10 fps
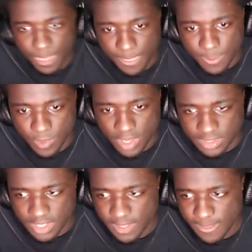You know what I'm
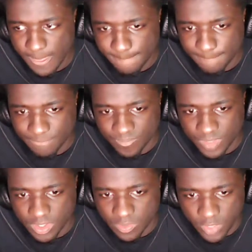saying?
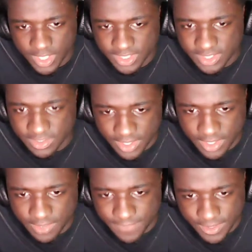When it's their
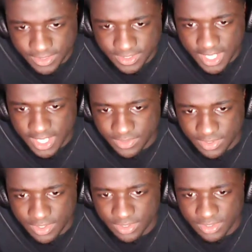first day at the
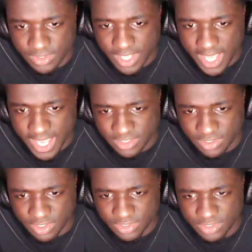nurse. As a
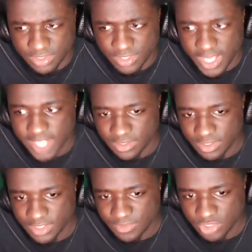nurse? As a nurse.
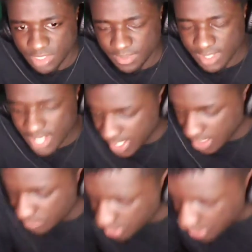I'm tripping. I can't
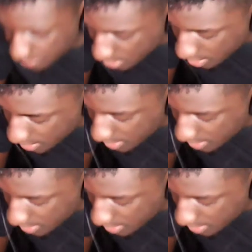read. I'm sorry.